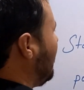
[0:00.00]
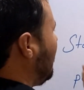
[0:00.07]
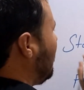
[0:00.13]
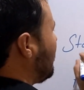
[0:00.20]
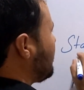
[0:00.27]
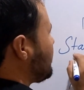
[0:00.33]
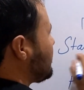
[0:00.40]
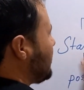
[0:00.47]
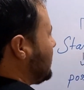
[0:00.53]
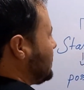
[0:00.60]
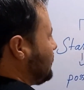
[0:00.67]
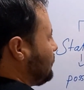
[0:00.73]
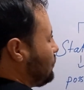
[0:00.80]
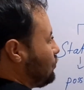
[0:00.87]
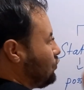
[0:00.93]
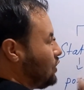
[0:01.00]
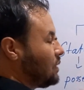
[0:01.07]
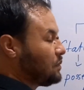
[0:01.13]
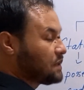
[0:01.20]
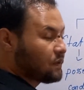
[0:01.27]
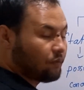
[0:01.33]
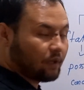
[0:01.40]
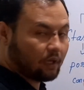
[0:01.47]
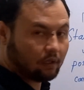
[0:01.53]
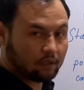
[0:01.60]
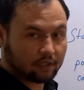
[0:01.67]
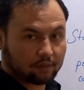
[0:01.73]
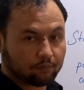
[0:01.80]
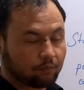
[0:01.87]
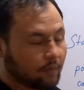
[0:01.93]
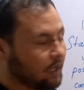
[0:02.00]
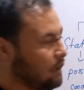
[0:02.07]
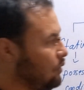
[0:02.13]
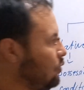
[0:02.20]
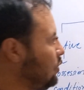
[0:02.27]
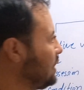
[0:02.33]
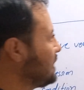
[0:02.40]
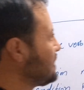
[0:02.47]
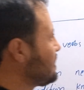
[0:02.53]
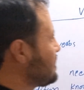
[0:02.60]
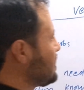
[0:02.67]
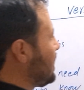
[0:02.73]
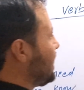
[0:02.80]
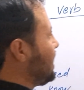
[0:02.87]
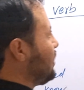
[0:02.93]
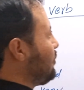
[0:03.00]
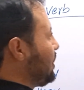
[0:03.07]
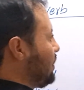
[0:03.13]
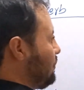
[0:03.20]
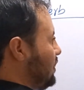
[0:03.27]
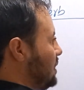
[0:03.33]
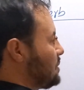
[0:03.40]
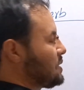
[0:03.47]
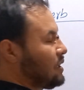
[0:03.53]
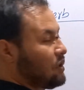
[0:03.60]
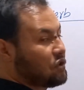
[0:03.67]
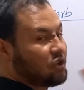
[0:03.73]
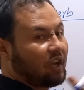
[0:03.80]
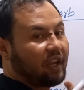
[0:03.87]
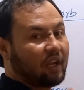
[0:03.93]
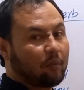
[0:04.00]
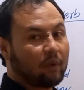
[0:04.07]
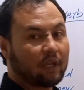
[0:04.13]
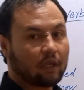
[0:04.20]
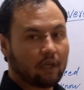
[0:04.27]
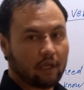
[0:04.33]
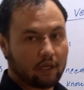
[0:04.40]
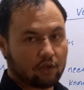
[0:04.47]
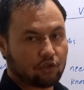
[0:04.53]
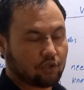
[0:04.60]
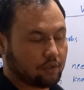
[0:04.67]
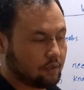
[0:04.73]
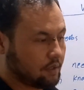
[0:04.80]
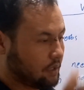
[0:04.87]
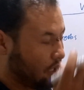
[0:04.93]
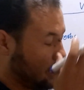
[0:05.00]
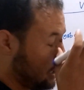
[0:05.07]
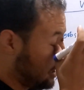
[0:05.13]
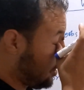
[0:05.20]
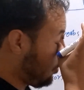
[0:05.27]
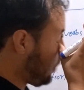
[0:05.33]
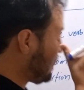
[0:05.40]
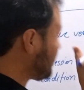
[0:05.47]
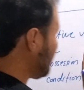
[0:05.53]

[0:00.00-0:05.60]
or stative verbs, we call them. One is dynamic verbs or dynamic actions. Now, what